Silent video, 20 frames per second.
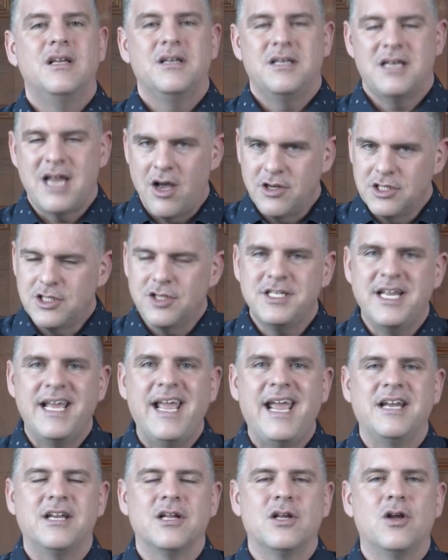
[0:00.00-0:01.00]
Now's your
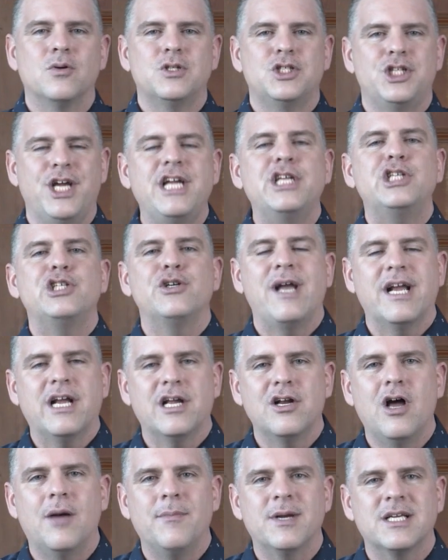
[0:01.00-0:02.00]
day to go change your
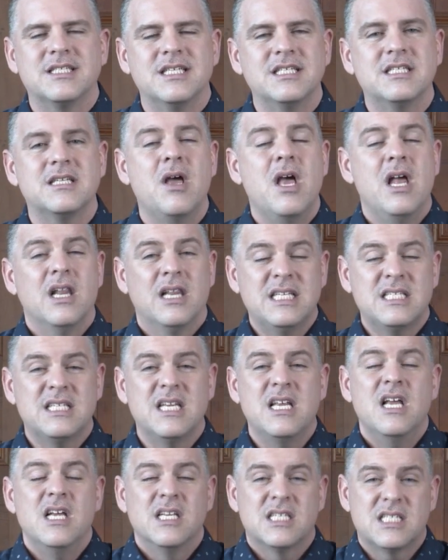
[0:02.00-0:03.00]
economic system.
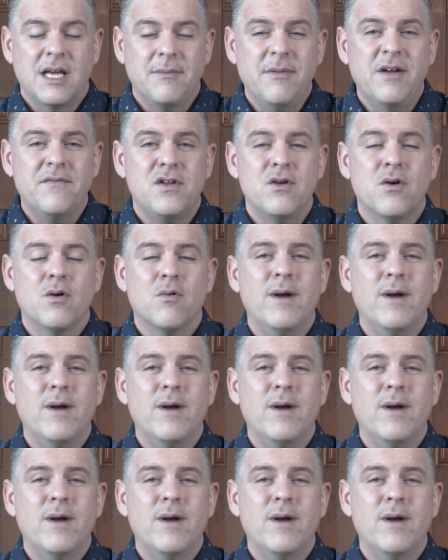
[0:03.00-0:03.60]
Listen, some of you are